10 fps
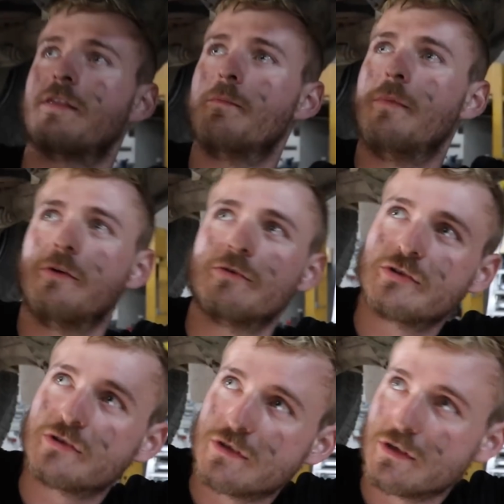the
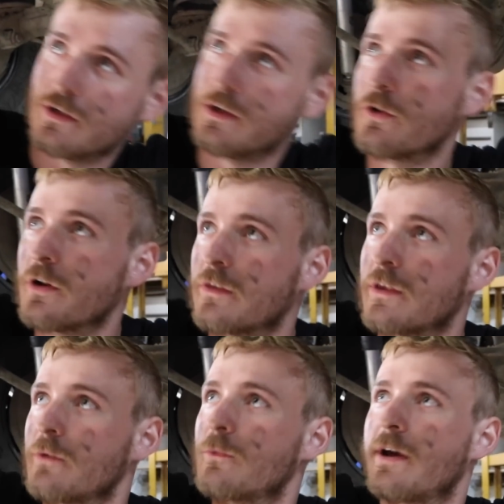most annoying
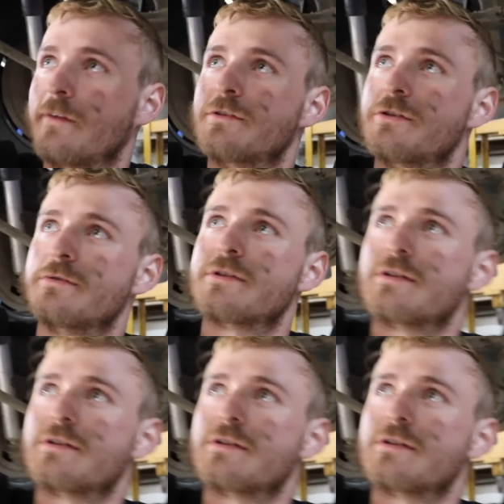thing we have to do is